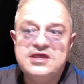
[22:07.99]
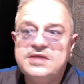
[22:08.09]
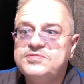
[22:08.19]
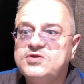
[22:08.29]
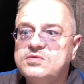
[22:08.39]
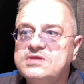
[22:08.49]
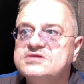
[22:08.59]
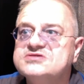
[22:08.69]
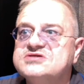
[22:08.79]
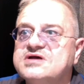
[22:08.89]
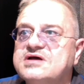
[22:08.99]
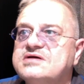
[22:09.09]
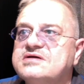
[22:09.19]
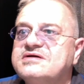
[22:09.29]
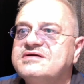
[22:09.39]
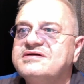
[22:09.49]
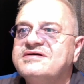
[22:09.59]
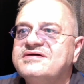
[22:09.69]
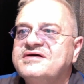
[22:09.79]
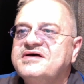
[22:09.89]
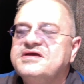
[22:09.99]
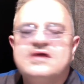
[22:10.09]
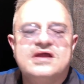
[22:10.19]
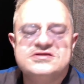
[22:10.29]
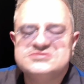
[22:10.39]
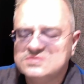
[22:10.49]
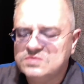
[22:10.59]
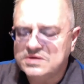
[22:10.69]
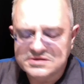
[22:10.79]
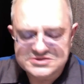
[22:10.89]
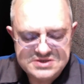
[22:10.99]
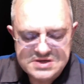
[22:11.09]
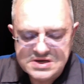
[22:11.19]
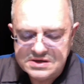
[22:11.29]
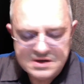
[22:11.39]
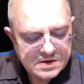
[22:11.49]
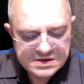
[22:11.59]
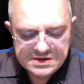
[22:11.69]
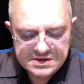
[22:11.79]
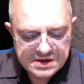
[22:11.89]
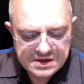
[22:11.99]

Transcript: And I keep doing this. It's the weirdest thing,